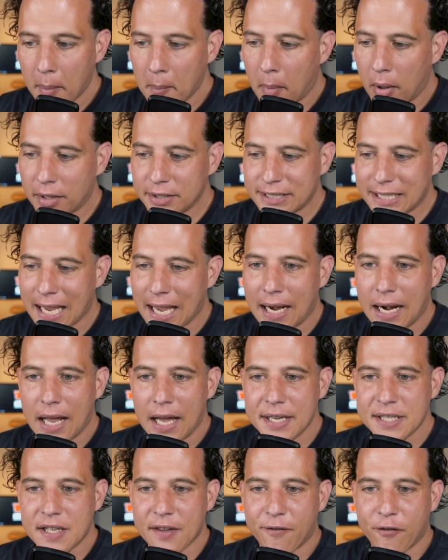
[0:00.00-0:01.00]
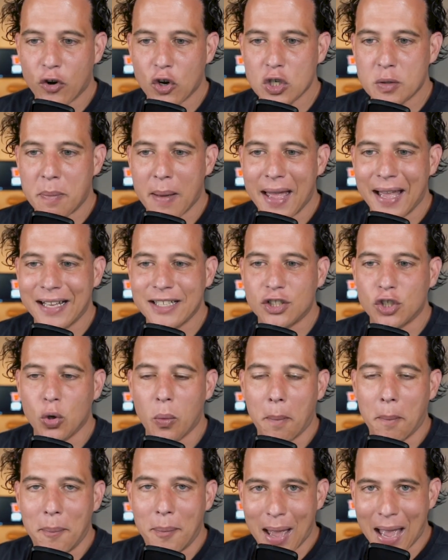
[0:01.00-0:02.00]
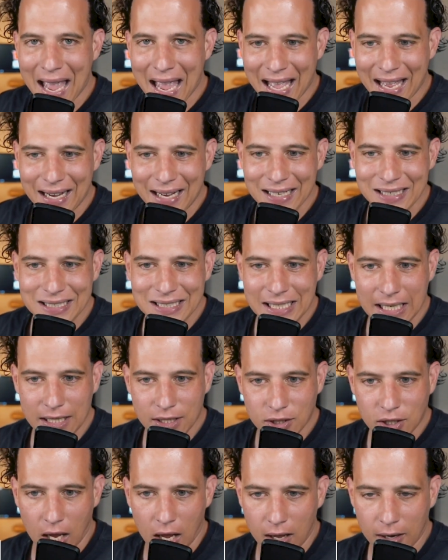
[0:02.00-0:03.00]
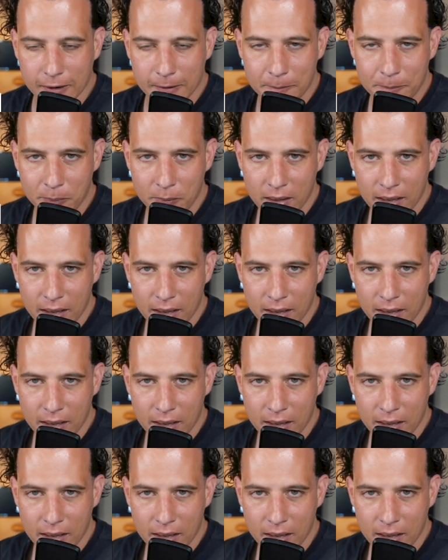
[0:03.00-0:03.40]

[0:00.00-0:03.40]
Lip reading: Montana is the first bank to ban TikTok.